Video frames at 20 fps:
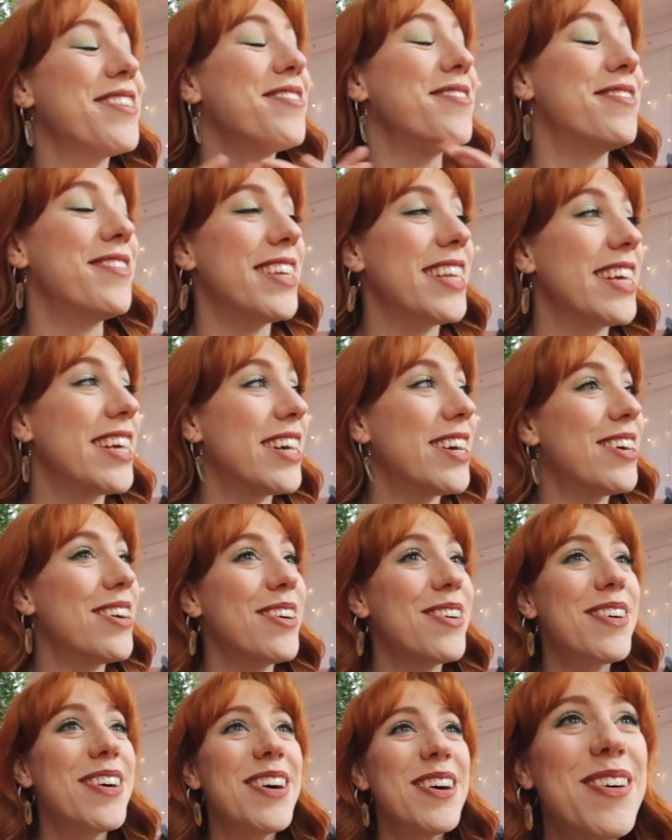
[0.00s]

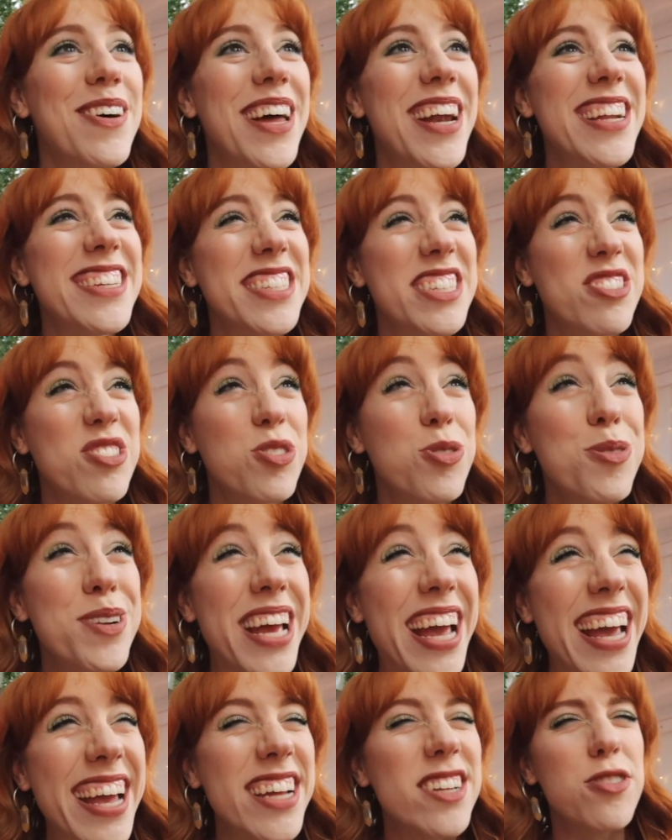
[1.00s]
video. What is today?